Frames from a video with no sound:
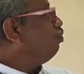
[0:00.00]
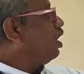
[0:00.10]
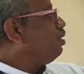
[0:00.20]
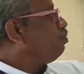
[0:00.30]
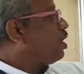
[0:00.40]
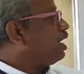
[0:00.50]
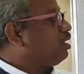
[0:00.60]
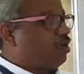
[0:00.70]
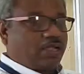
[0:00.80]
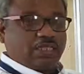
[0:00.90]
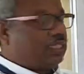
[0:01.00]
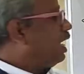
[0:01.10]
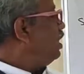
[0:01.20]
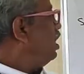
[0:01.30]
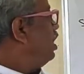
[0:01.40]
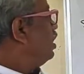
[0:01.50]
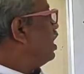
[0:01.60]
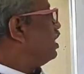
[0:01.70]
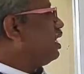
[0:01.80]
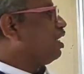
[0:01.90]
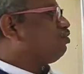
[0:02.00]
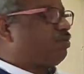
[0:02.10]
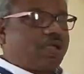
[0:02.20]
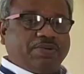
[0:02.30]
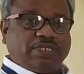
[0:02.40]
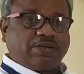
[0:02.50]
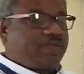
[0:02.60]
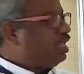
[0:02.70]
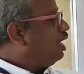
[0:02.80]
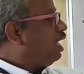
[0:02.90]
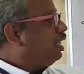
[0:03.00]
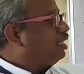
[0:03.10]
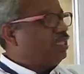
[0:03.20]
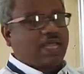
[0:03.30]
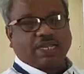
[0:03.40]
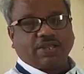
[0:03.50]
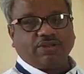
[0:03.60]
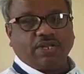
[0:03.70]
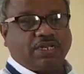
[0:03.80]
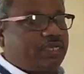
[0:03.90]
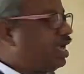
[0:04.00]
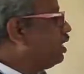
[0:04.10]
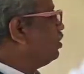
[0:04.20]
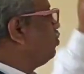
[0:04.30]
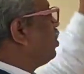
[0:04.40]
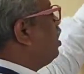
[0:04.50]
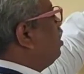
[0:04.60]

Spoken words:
one point on the line, that is x1, y1, z1, and these are our DRS. Okay.